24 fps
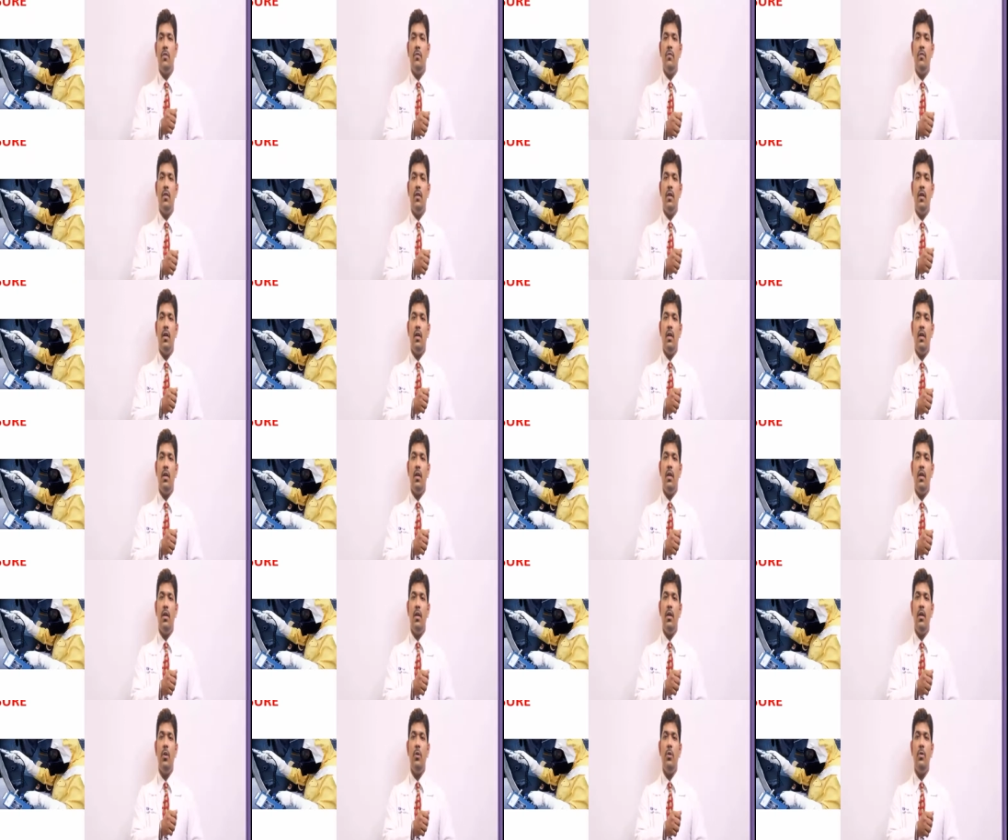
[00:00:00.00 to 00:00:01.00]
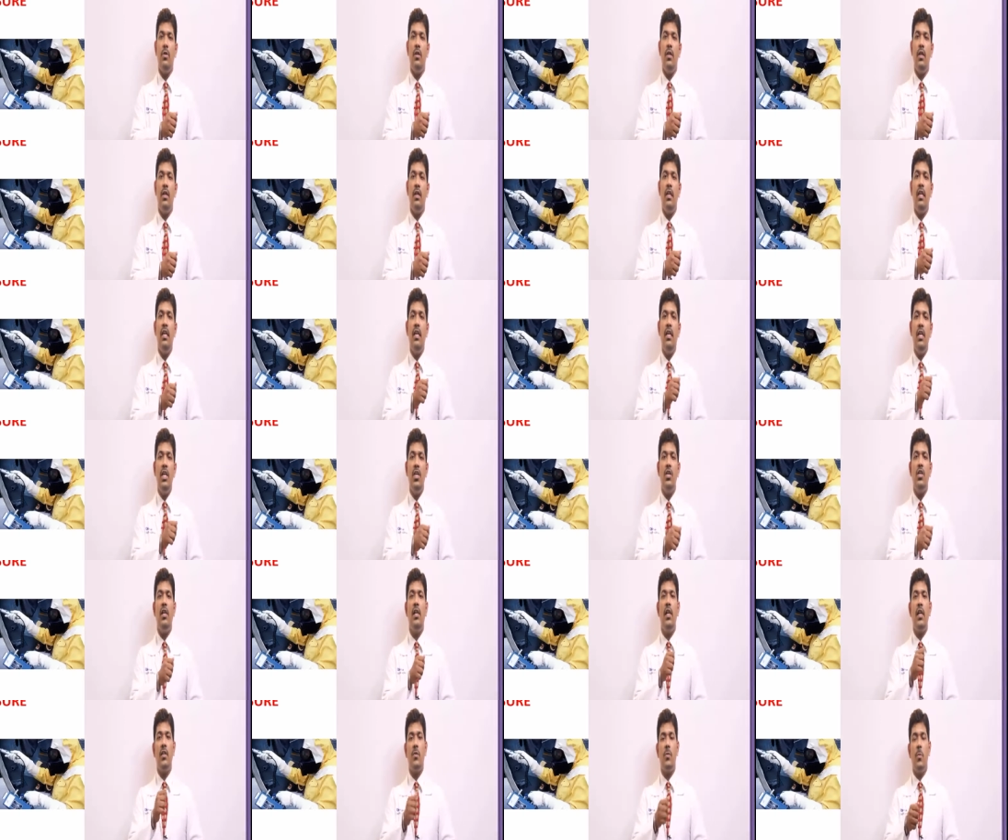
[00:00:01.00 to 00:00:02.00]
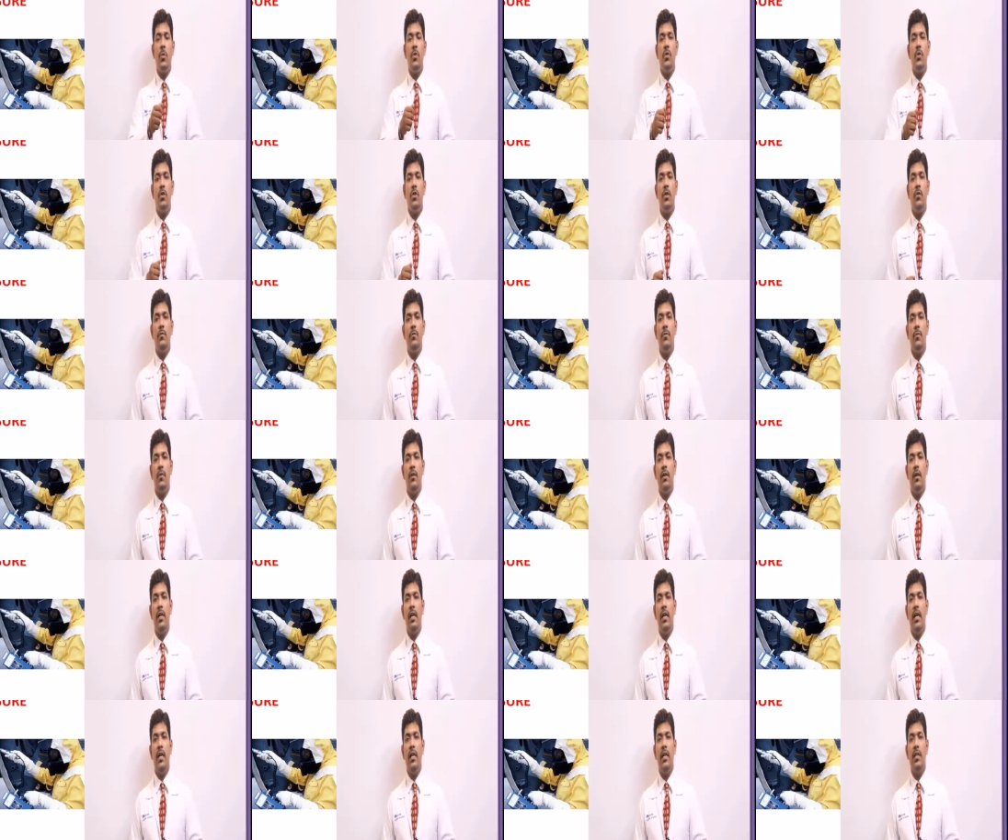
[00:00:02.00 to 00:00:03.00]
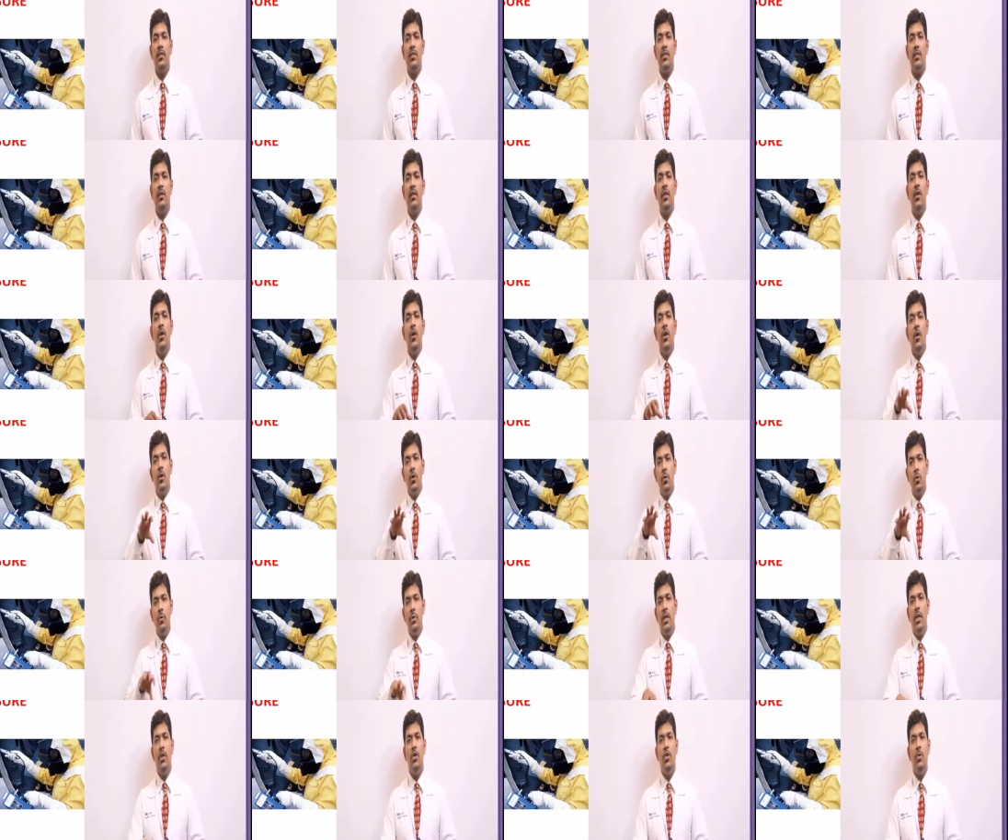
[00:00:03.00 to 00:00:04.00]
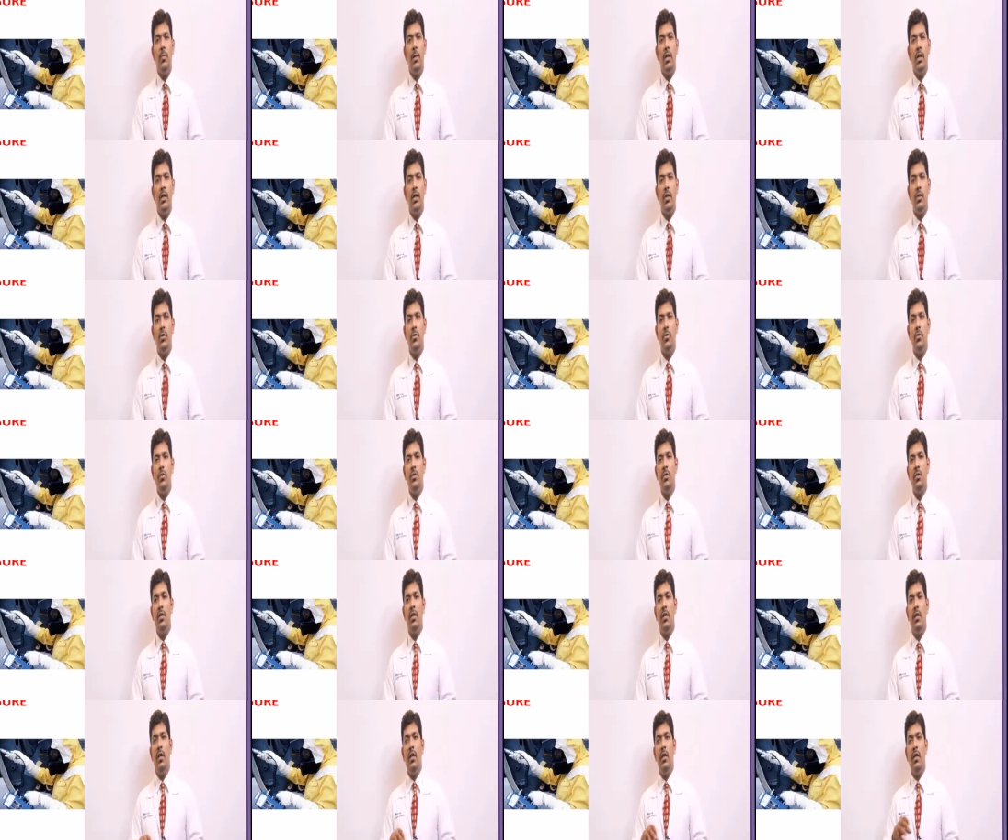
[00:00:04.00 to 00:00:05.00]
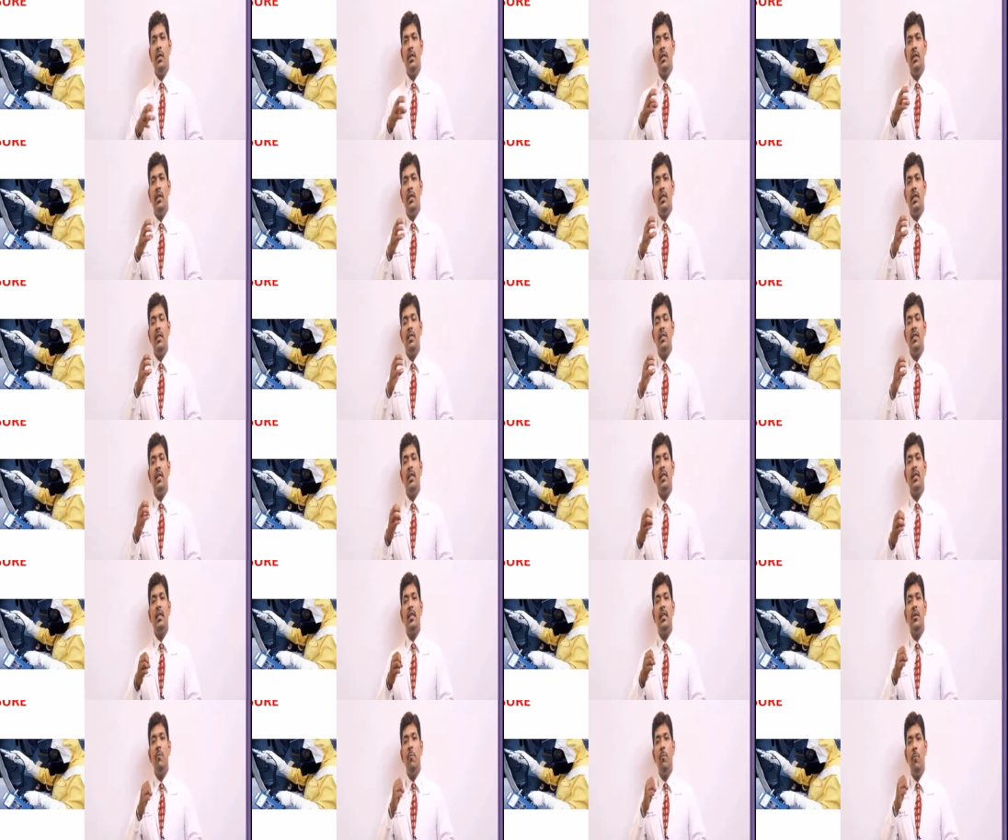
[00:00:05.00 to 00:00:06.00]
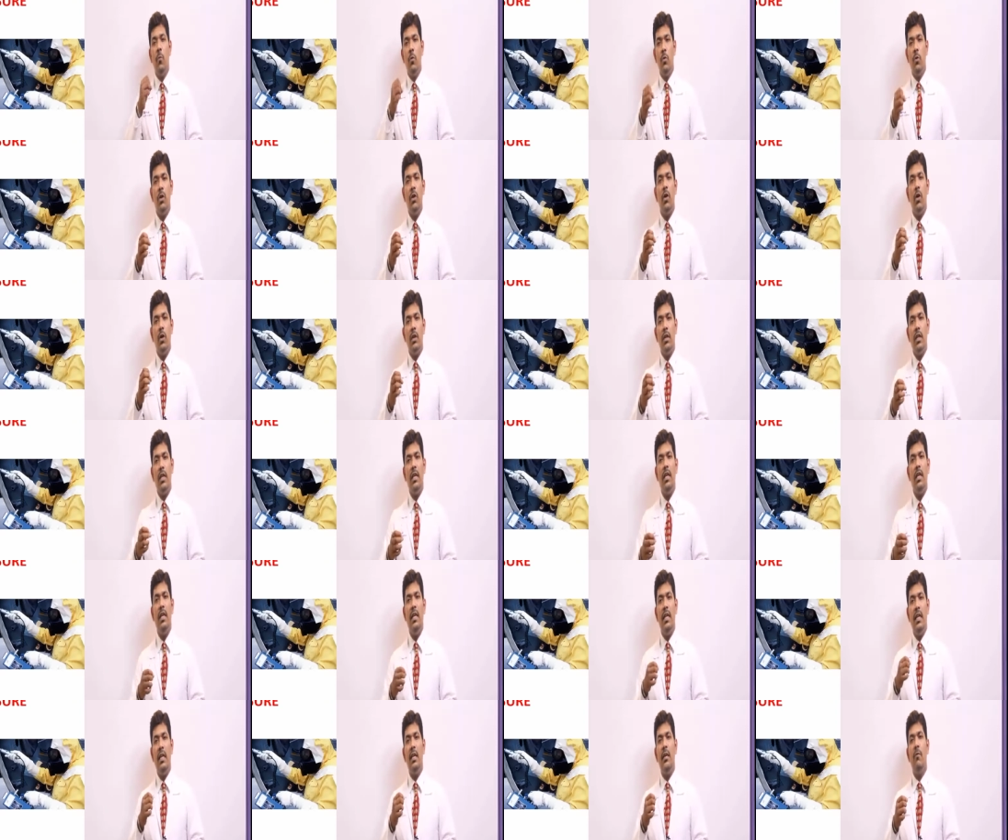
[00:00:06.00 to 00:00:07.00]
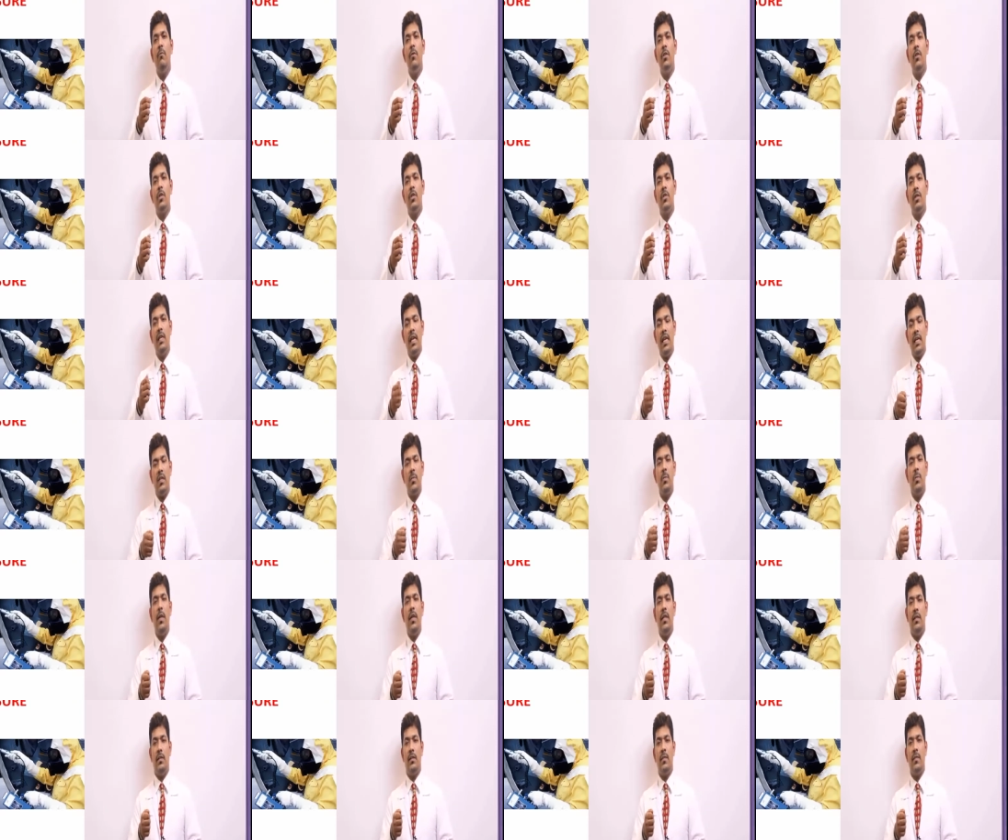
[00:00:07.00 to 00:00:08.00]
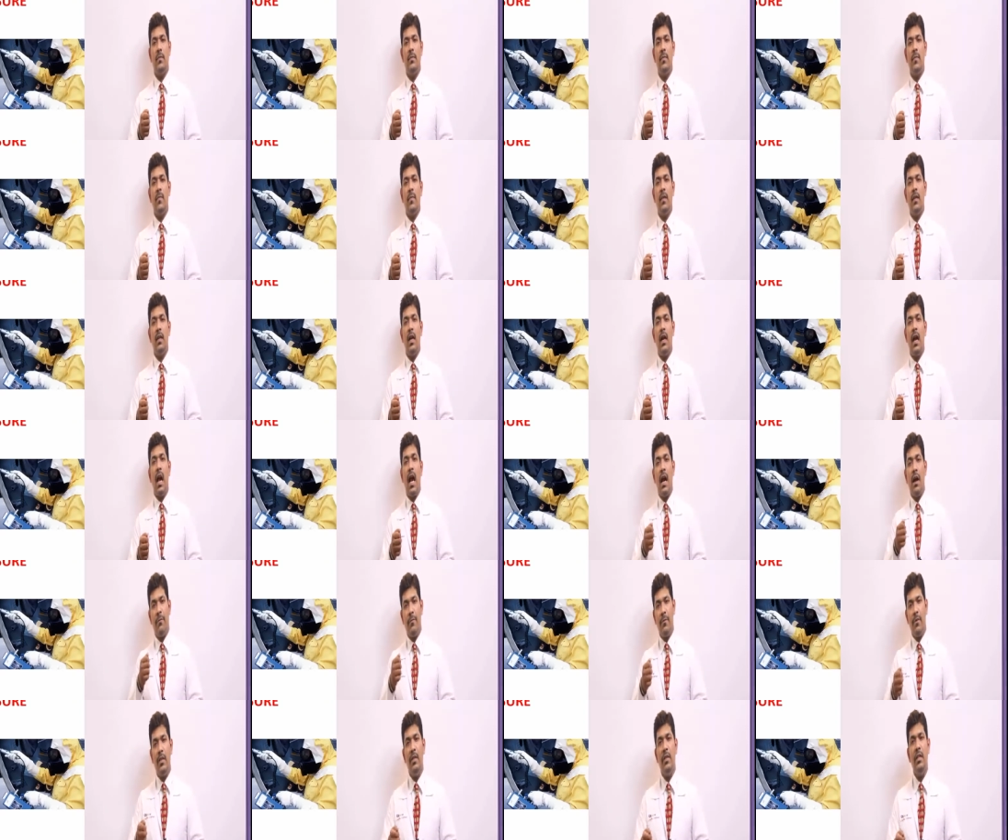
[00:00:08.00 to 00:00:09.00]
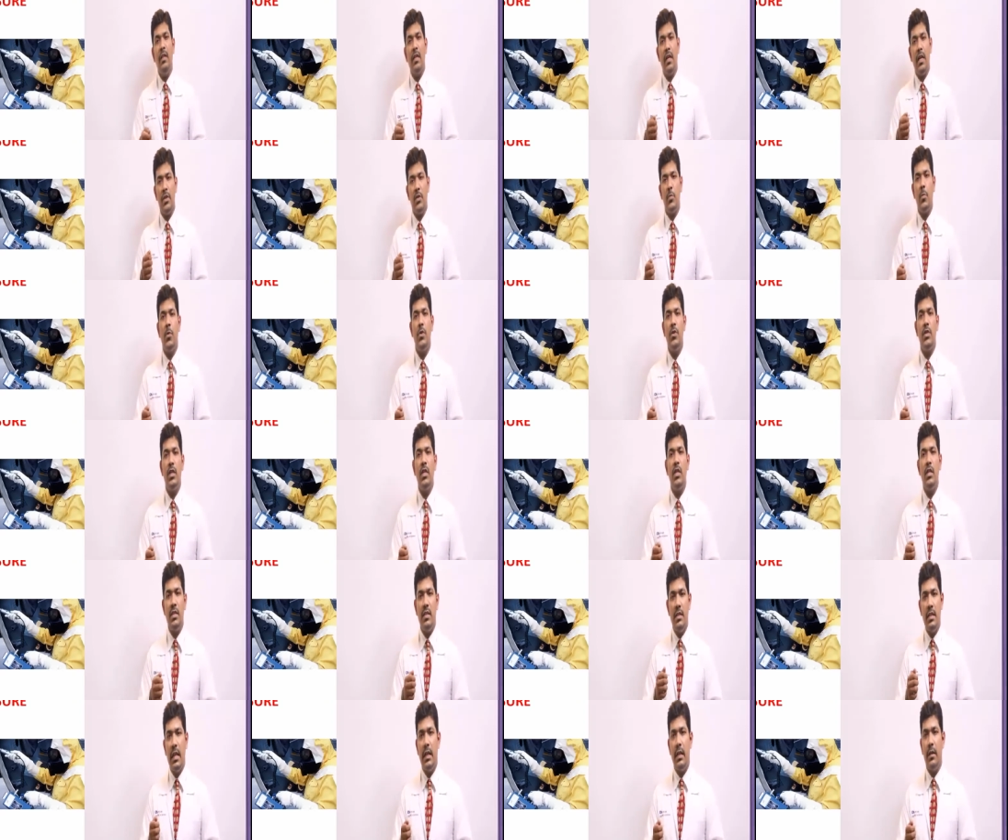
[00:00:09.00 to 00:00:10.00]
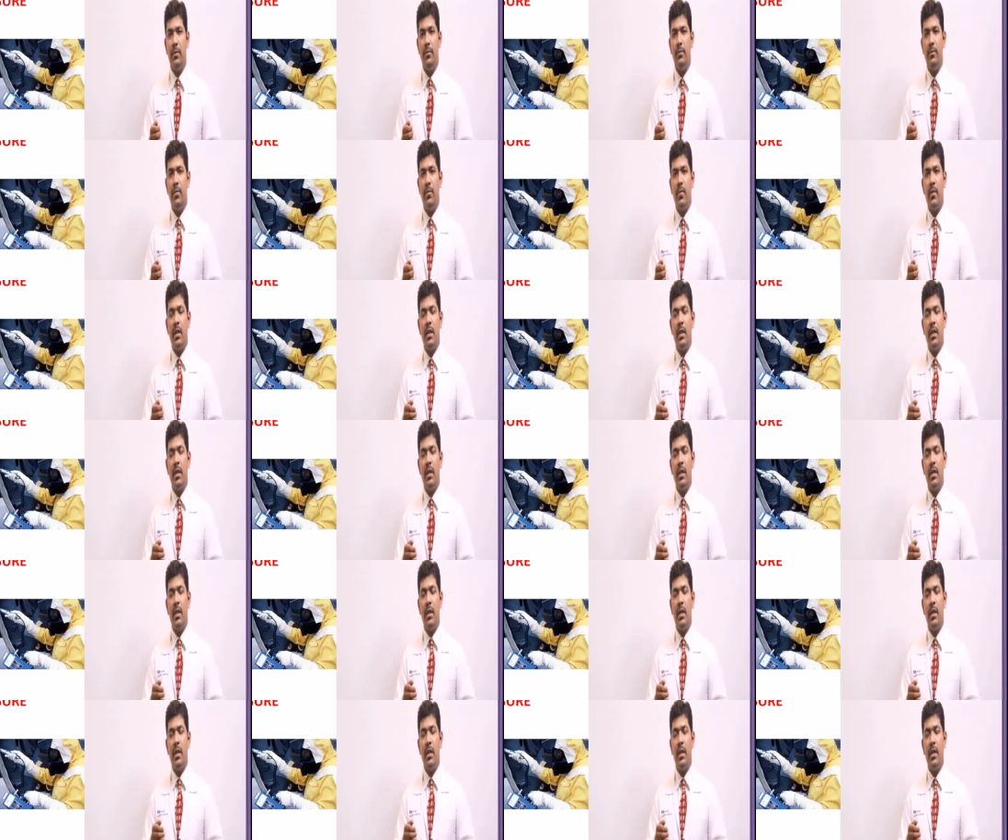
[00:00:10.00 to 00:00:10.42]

of uh, due to the initial exposure of uh, radiation to the human tissues the resultant wound or the healing which takes place after the exposure is done